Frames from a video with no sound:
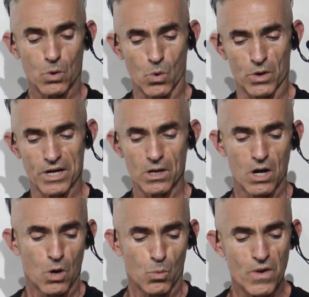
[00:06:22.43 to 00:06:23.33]
Quoting,
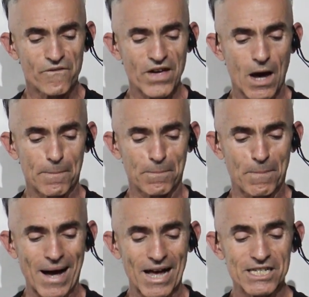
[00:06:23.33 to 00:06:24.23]
we found
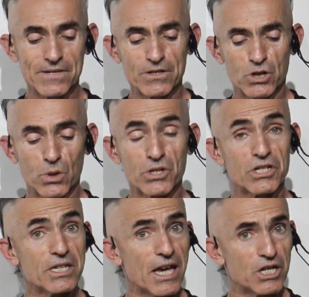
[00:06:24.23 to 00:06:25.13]
positive
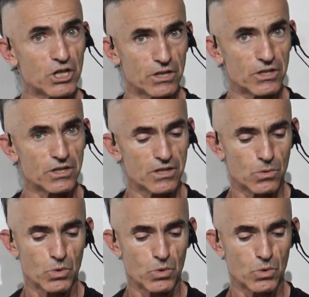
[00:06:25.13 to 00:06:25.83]
associations